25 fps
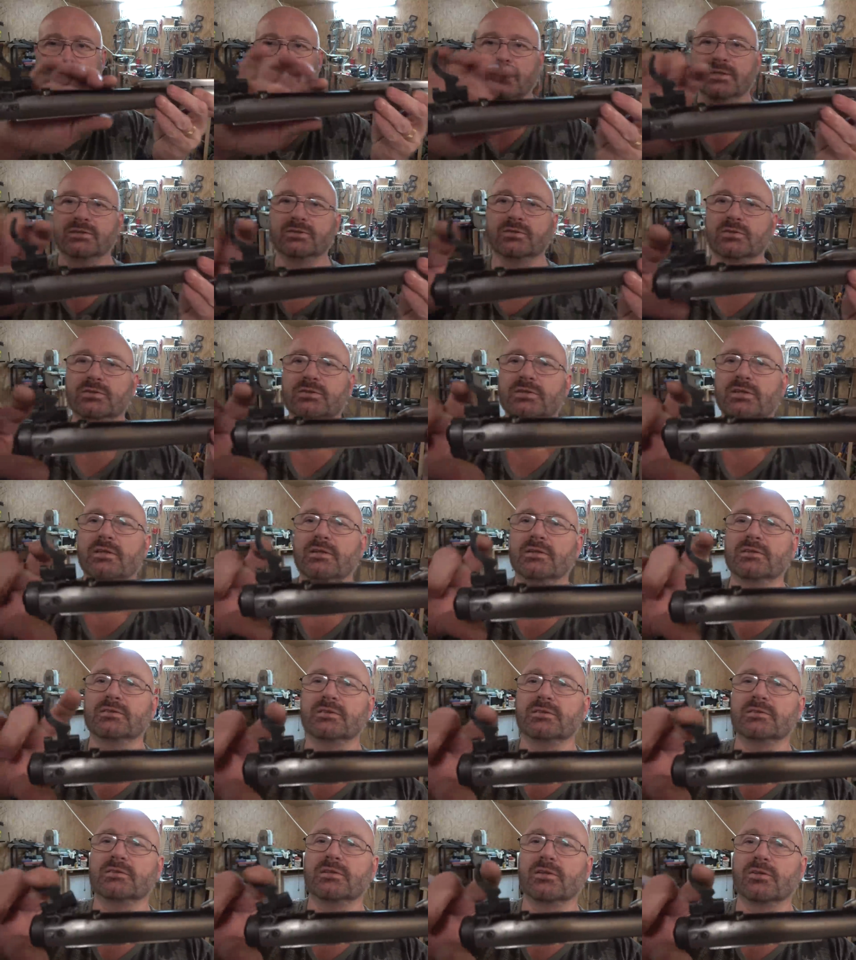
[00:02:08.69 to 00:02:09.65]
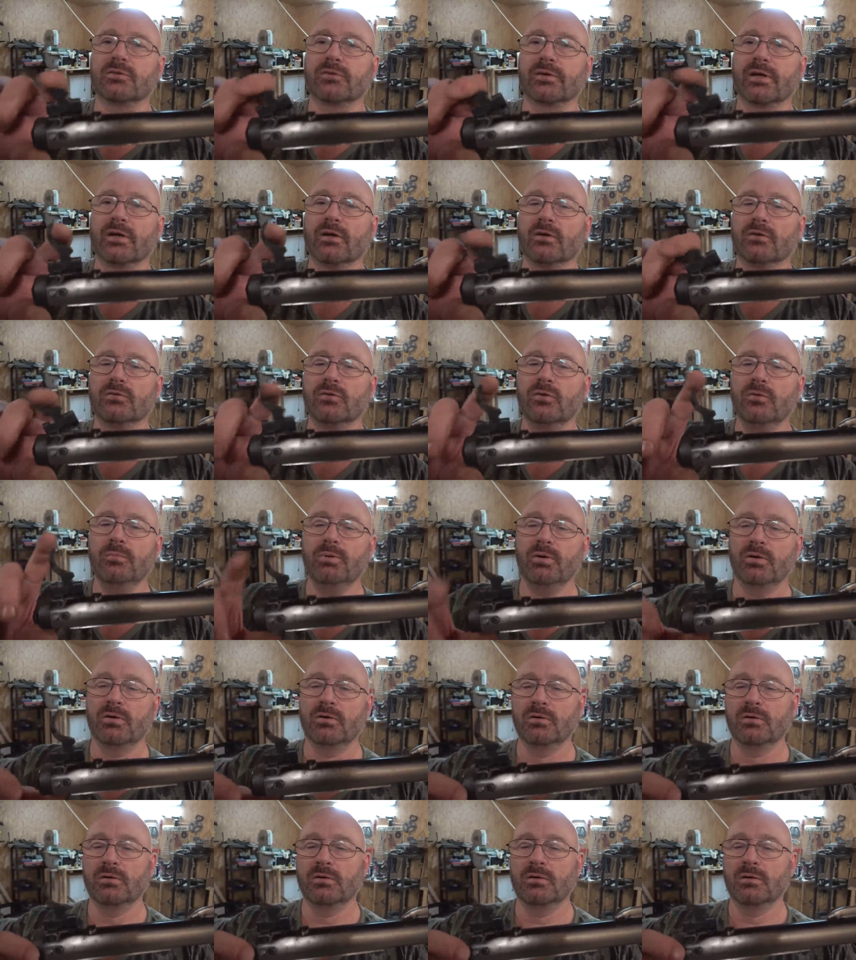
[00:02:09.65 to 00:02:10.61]
As you see, this is the trigger group,
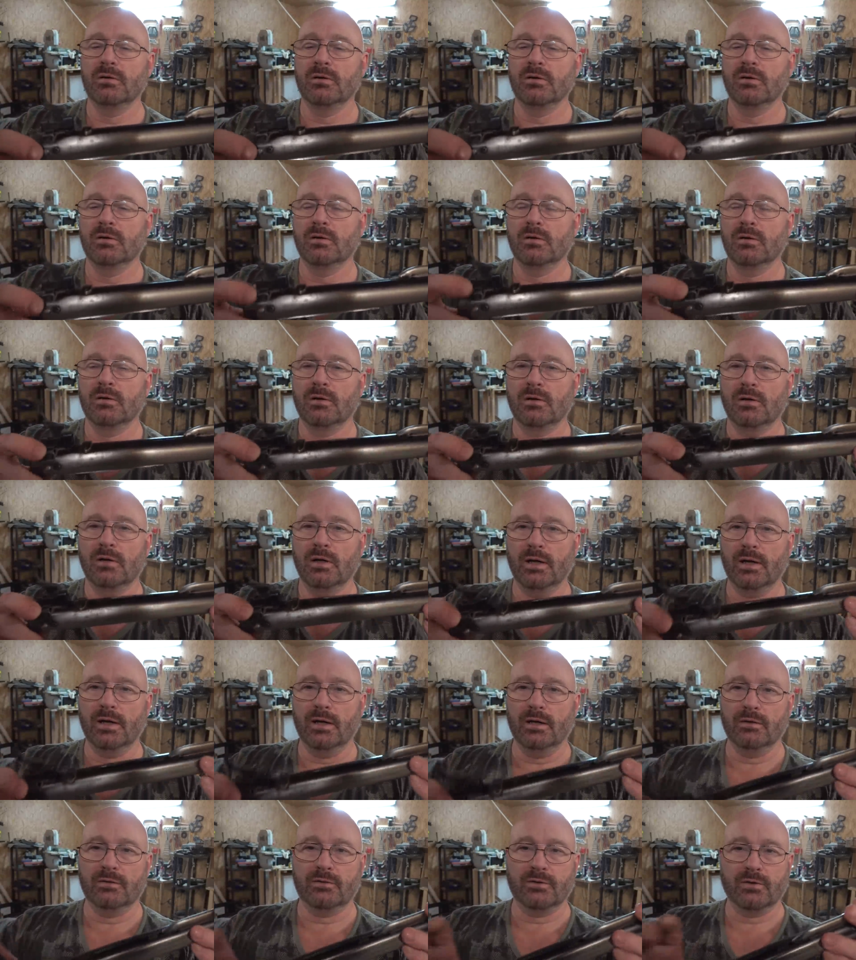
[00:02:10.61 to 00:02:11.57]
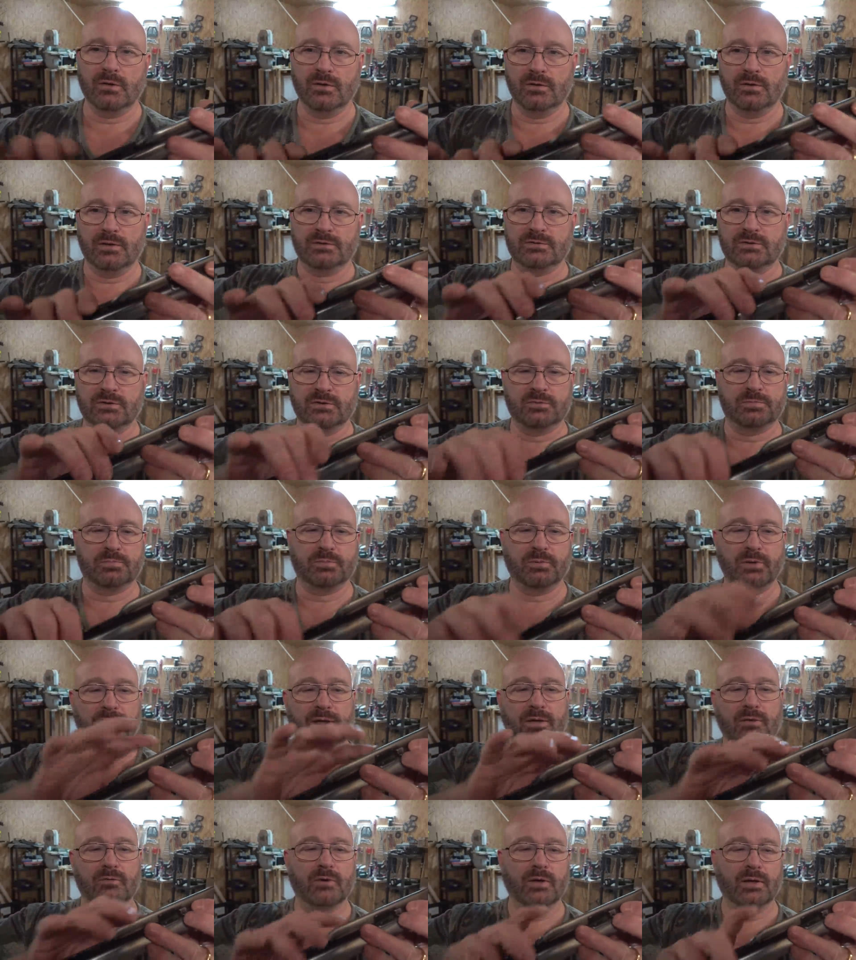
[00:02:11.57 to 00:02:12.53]
and there's a
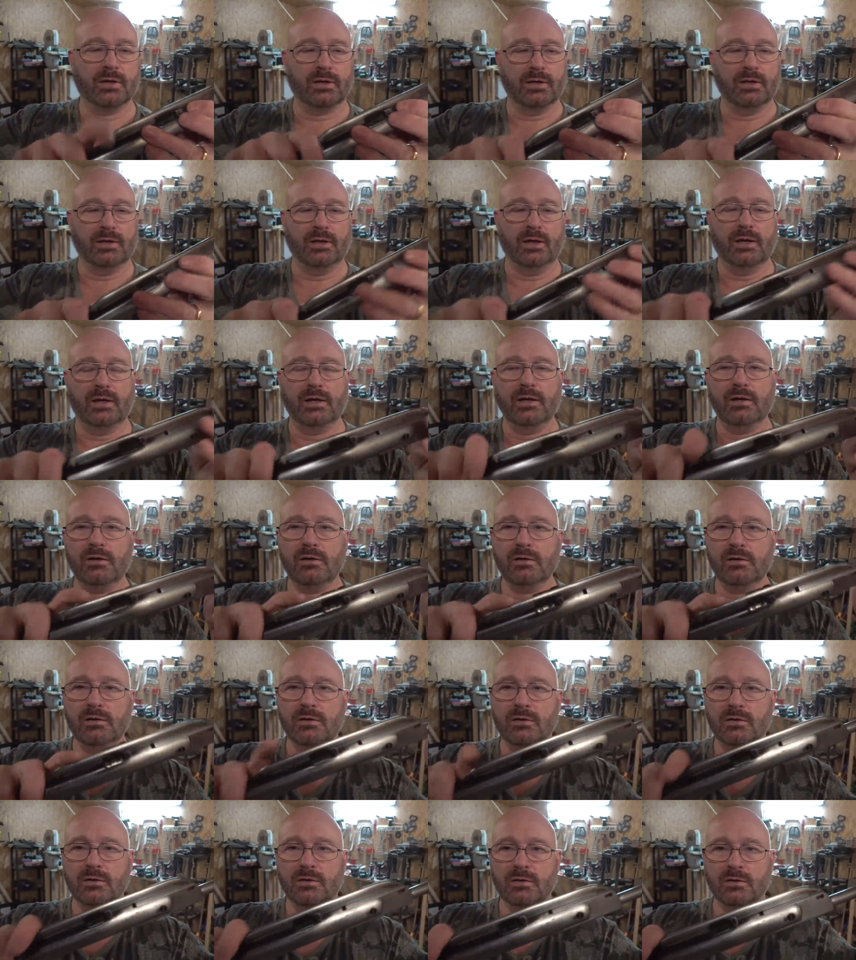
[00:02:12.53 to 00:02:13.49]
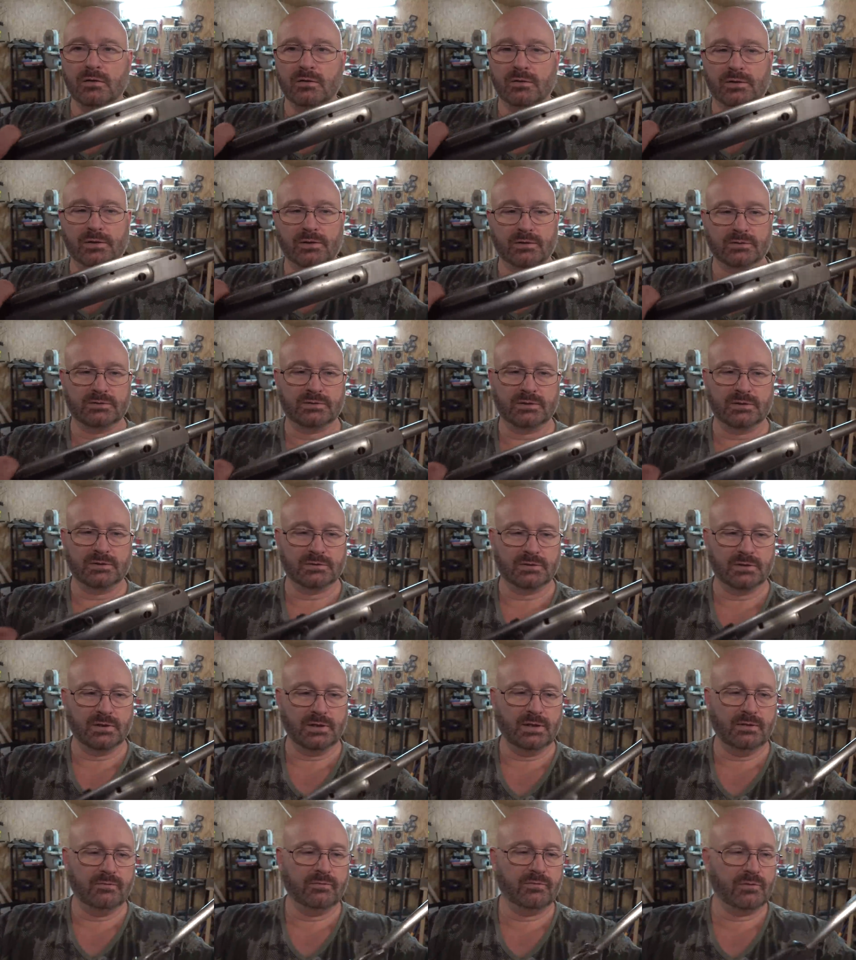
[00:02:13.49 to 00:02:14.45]
spring running in here. There's this
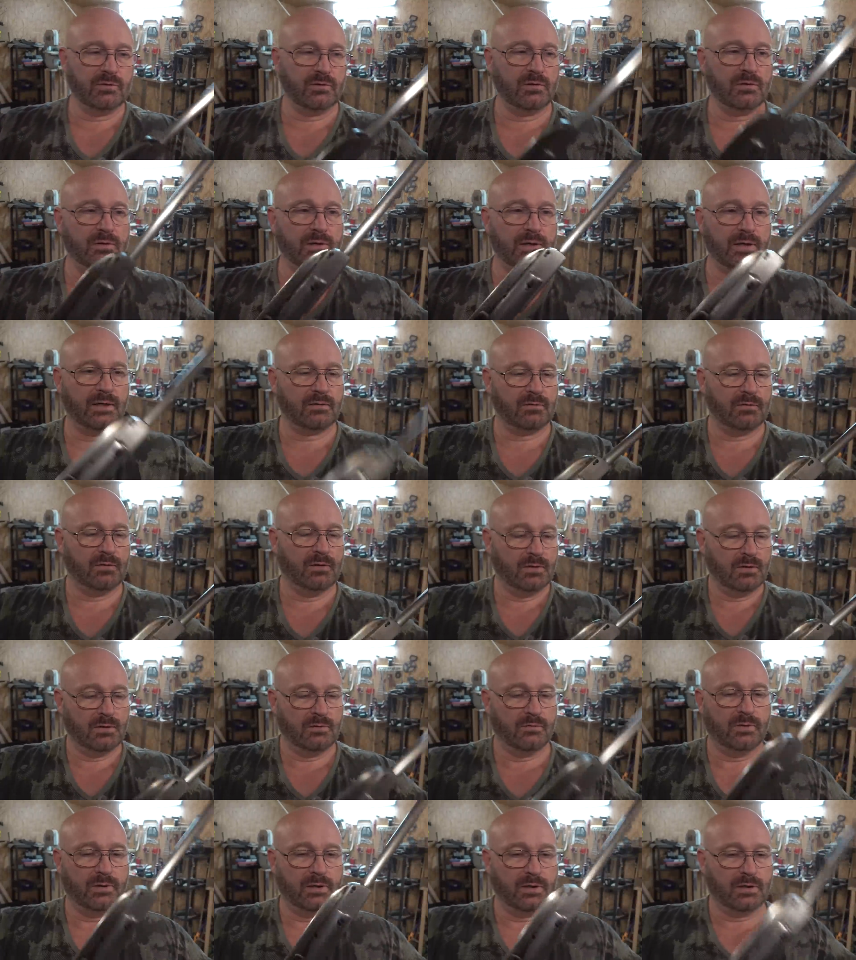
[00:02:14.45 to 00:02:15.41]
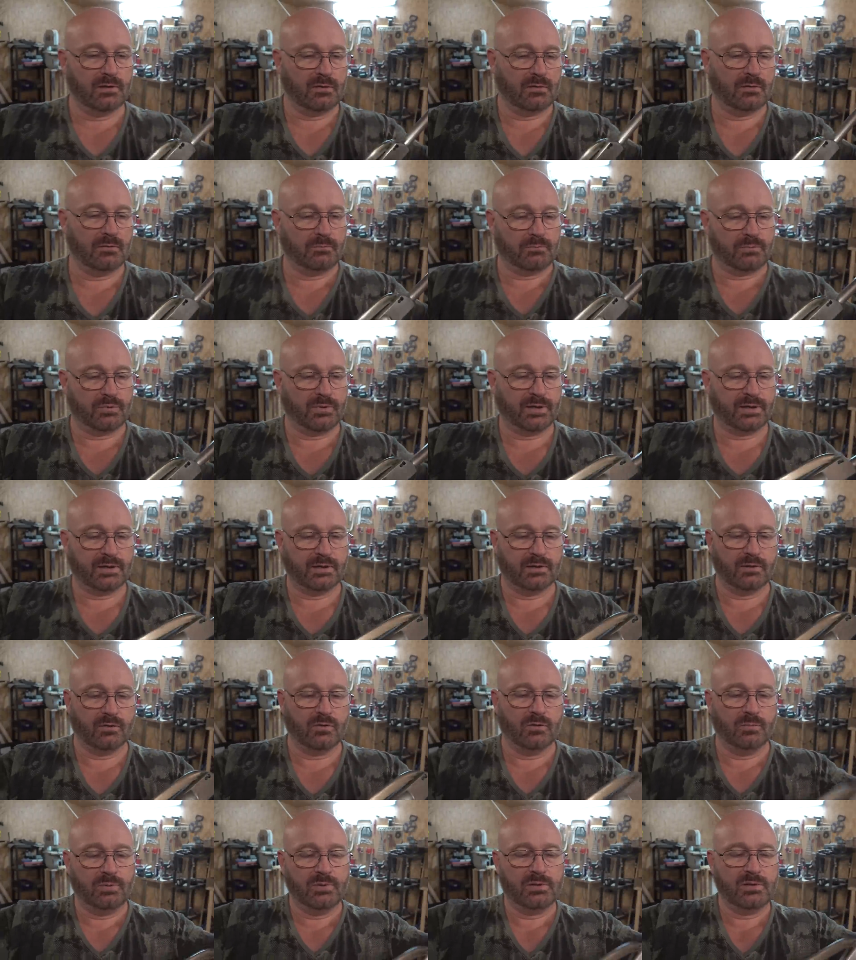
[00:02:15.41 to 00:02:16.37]
lever that, when I break
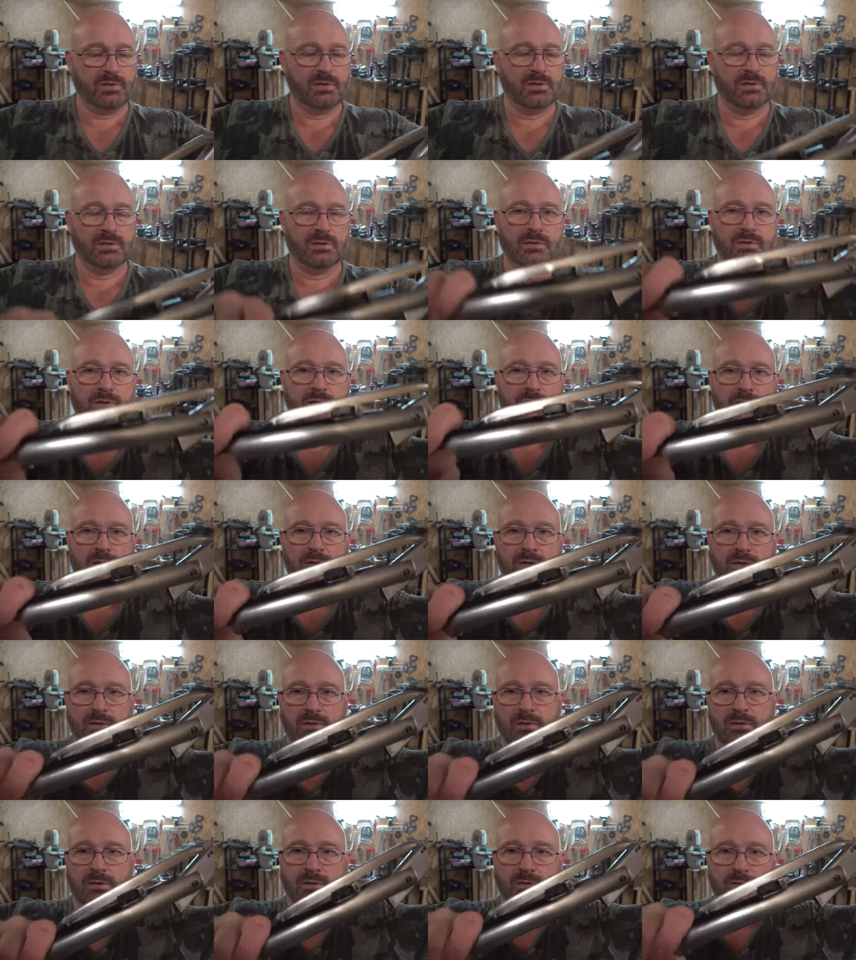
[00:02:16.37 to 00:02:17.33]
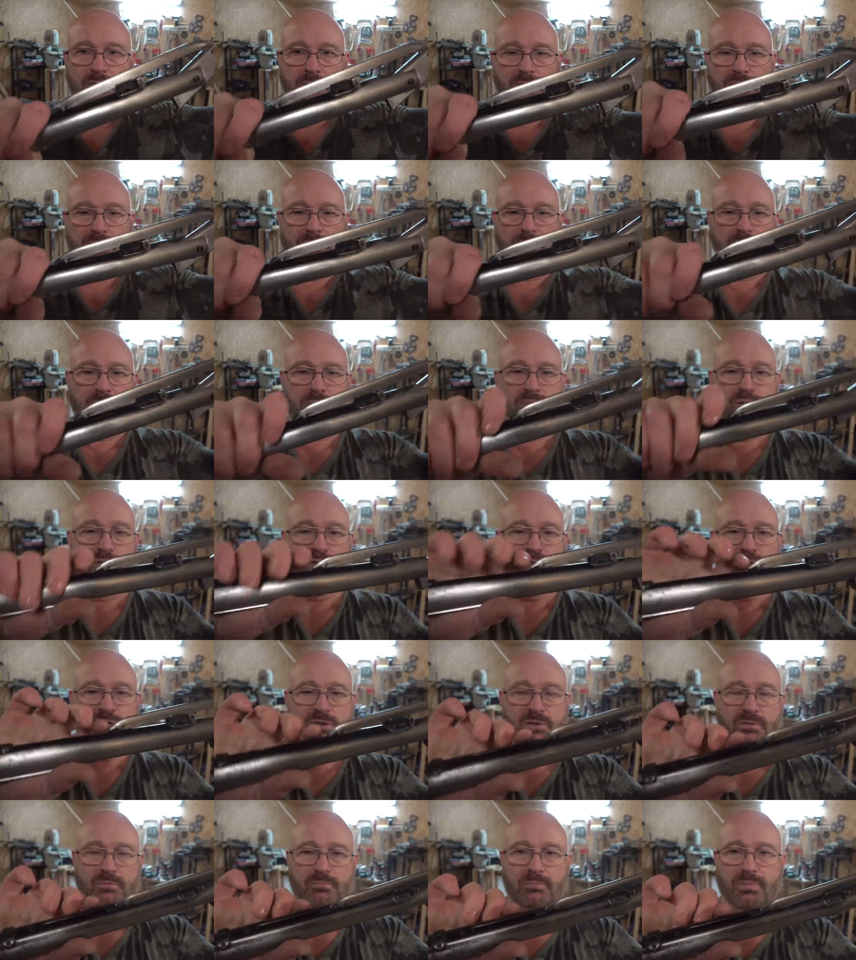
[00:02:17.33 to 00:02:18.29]
it open, will
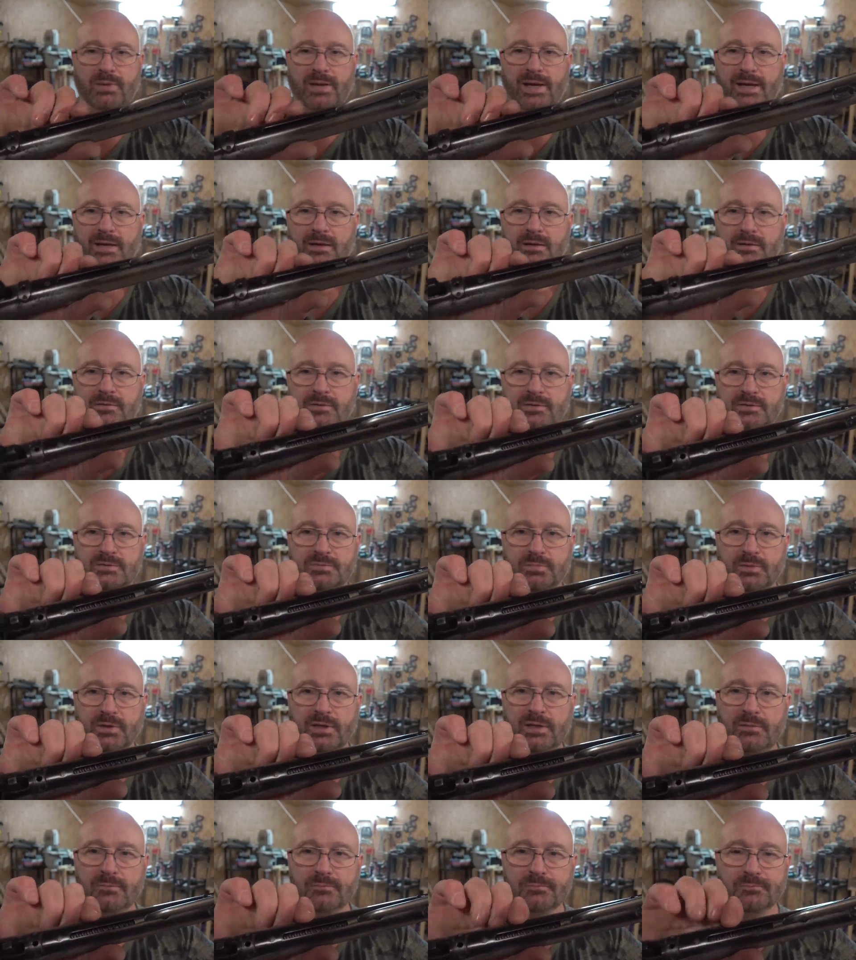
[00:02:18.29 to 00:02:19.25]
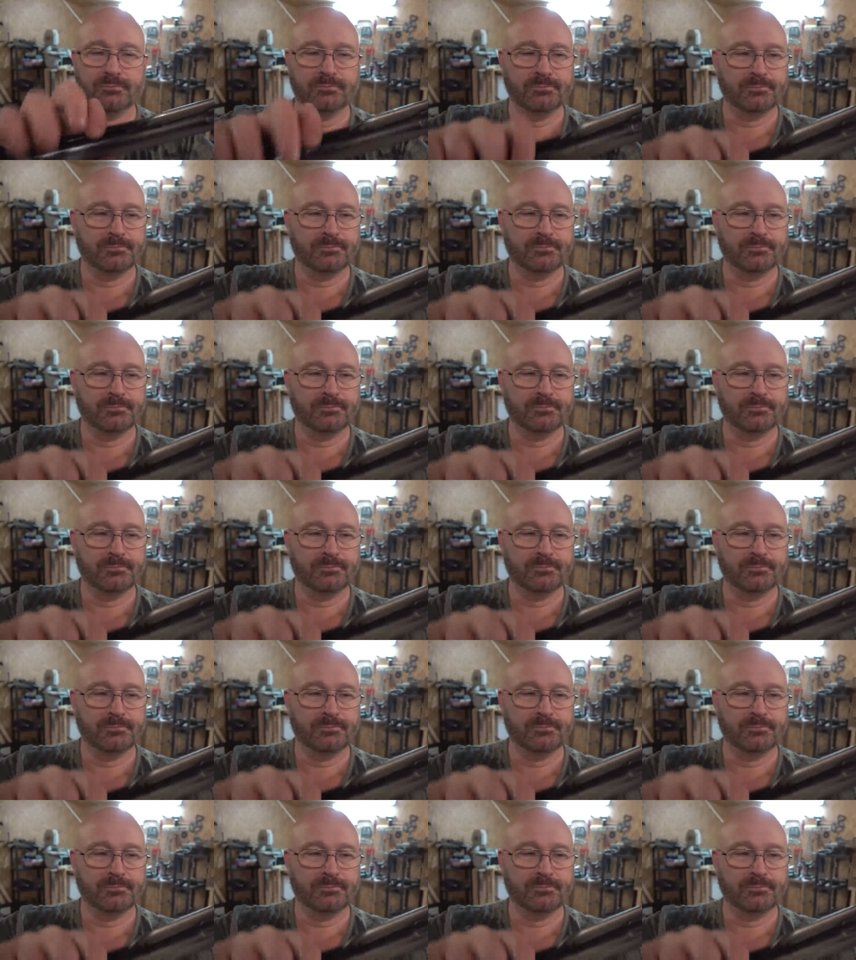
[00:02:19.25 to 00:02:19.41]
push back the spring.